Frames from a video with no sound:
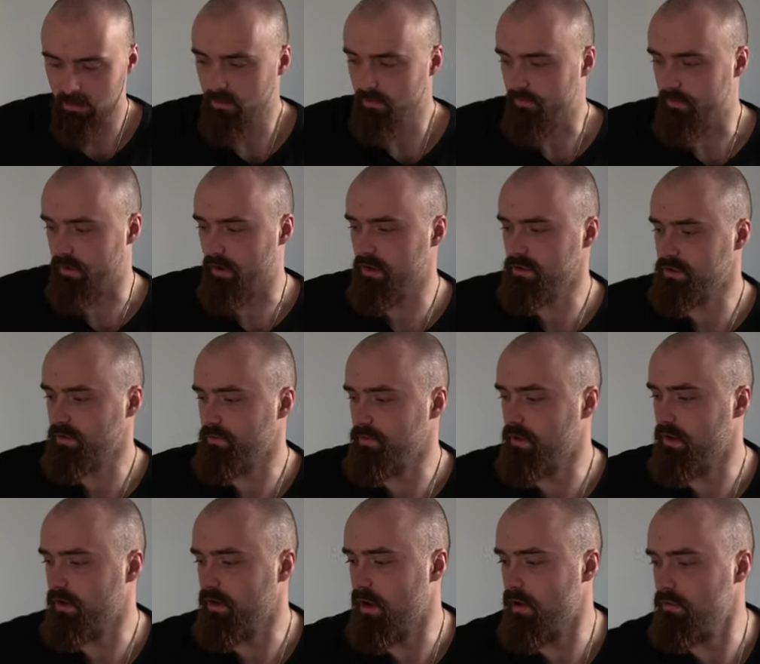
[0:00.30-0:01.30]
For those of you
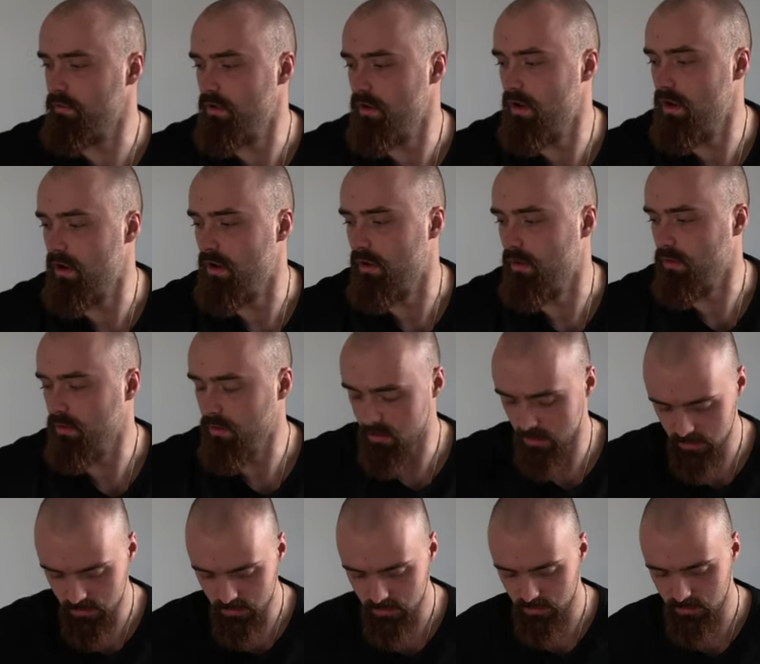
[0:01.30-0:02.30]
that don't know,
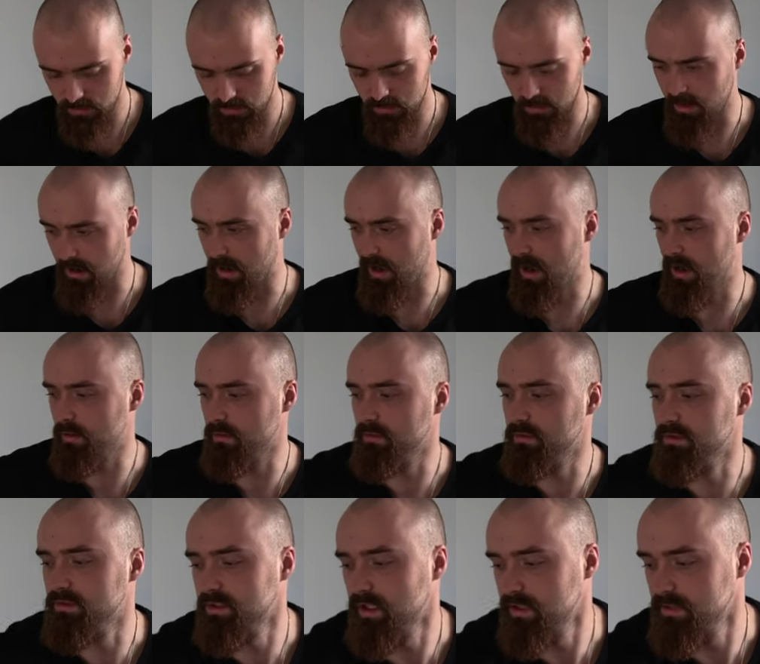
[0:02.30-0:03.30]
I
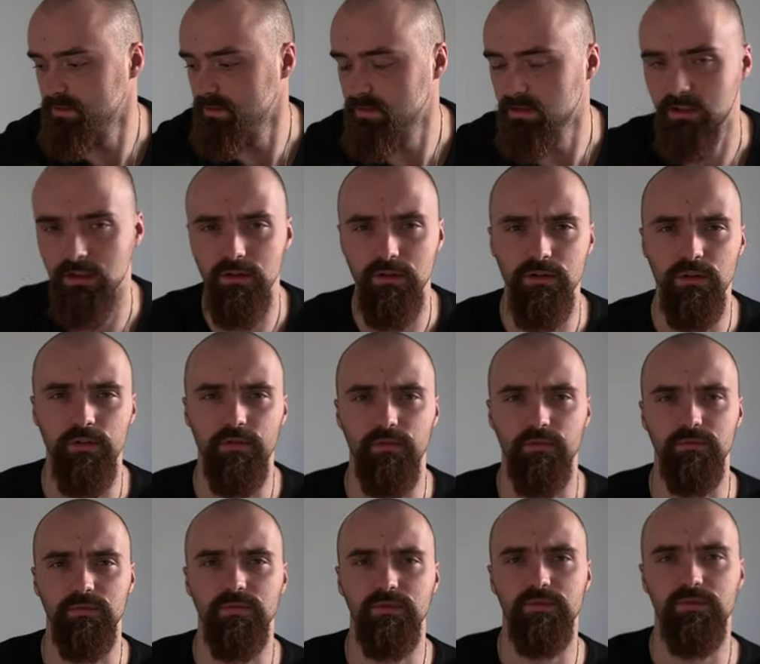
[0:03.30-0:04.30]
was excluded
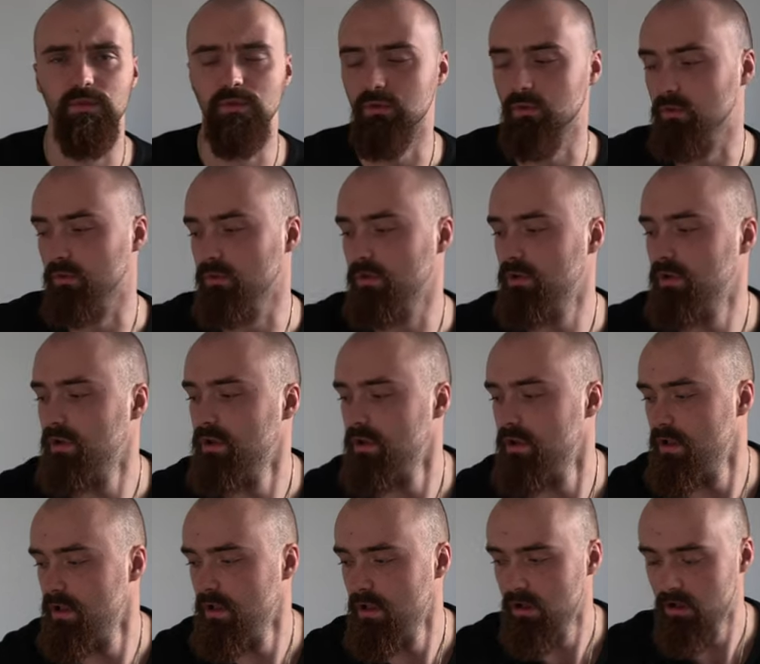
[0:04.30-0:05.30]
from school
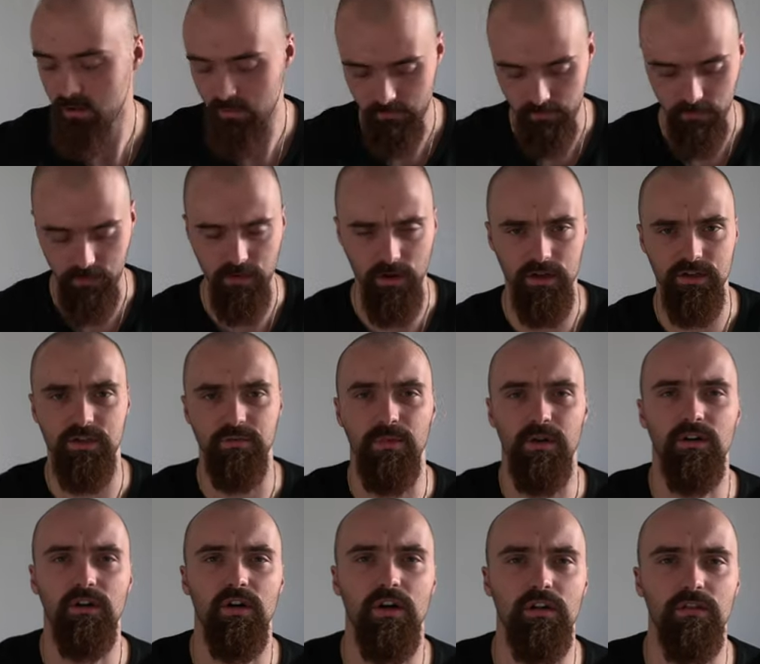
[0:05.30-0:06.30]
for crashing my
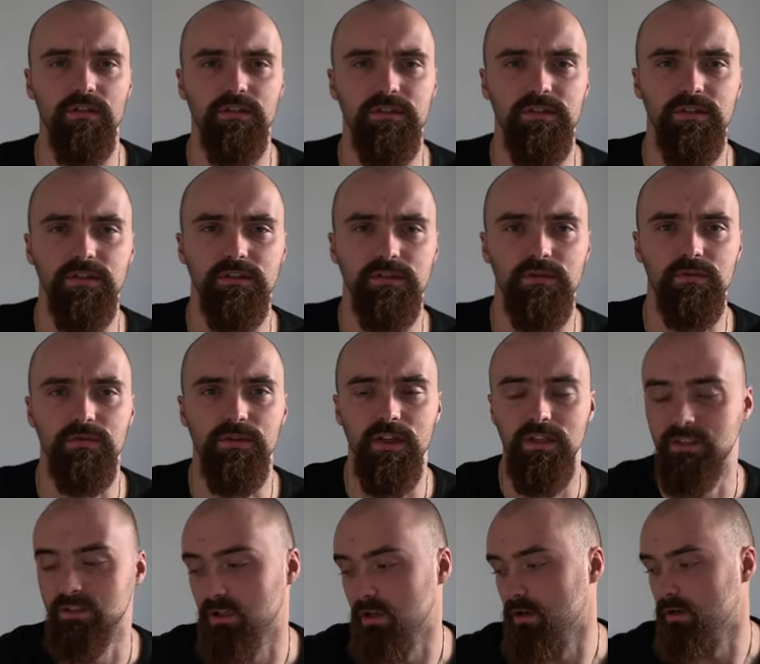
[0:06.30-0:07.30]
car into the school
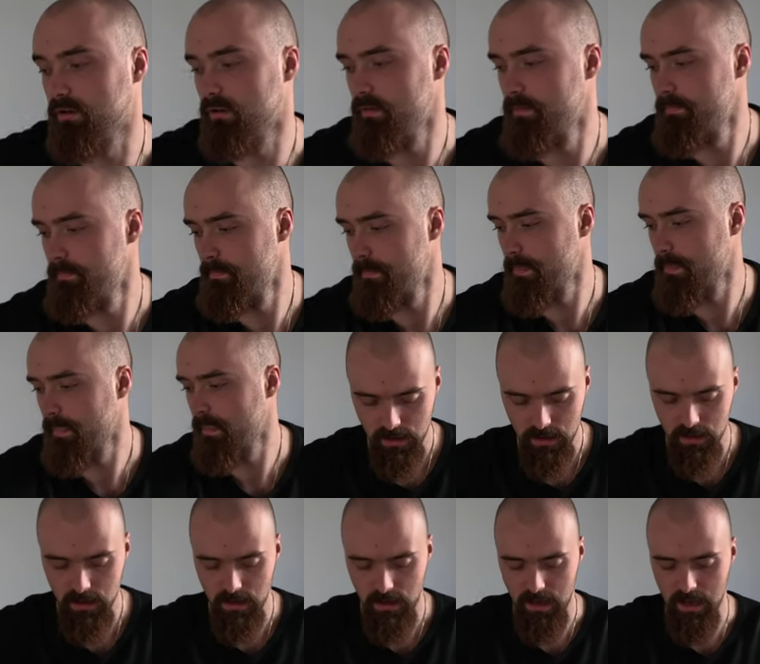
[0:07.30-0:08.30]
disco.
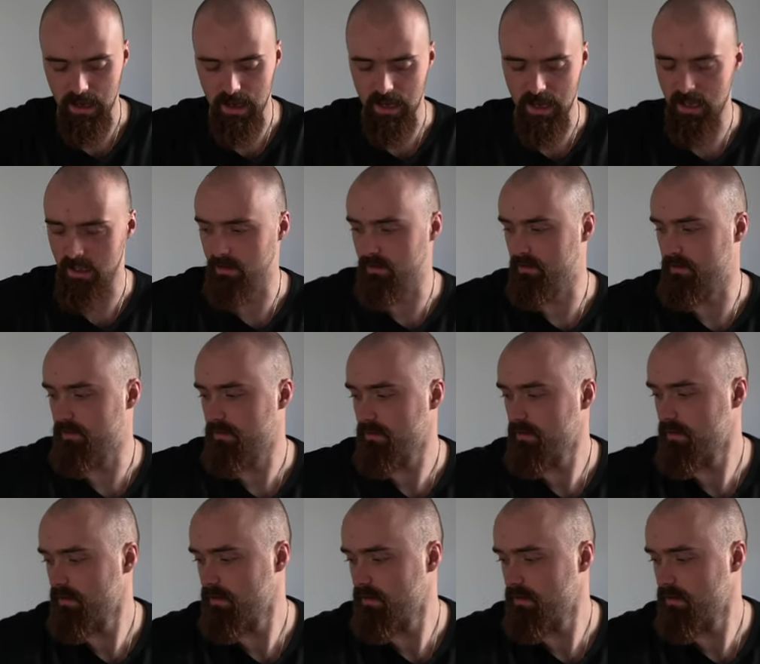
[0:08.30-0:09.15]
And